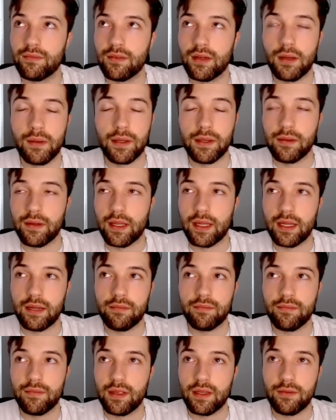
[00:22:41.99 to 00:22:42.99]
I mean,
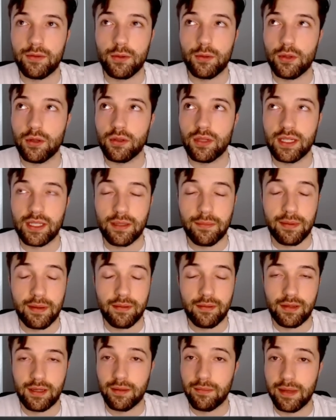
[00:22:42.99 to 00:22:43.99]
hey, if you don't like the
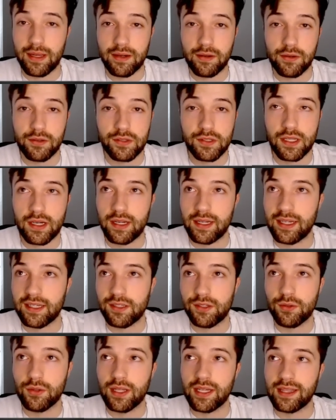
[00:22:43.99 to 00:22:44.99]
pick Commanders, then I
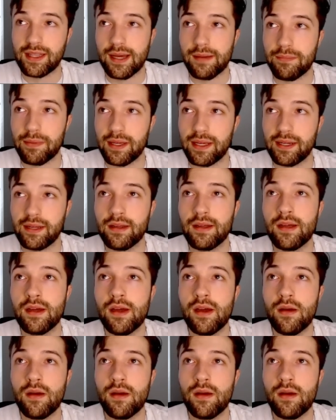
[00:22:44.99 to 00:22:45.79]
guess you'll like that pick.